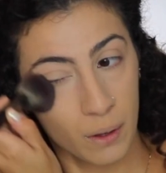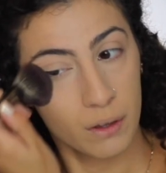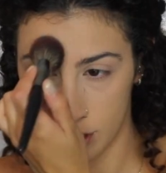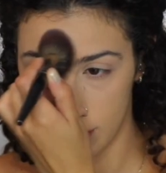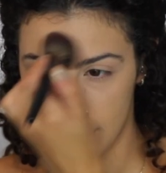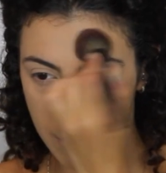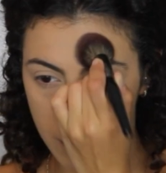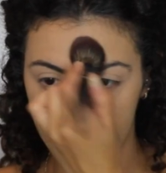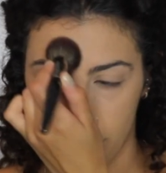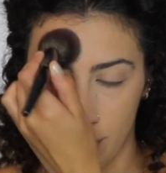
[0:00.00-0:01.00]
Just set
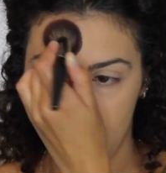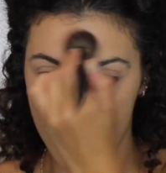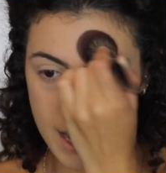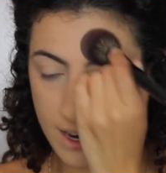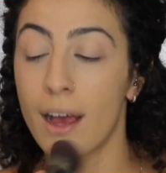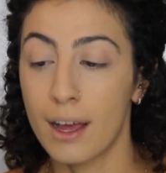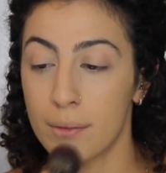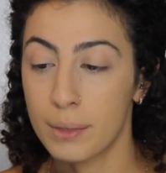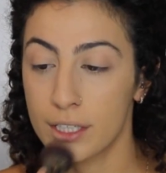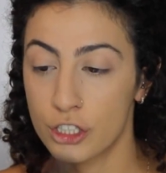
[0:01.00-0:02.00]
my forehead
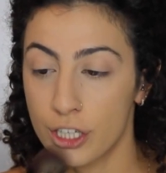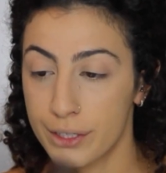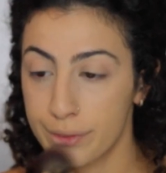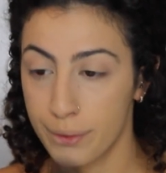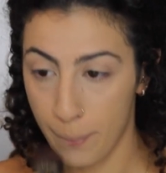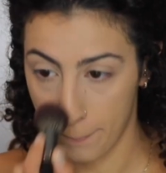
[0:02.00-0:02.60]
and my chin.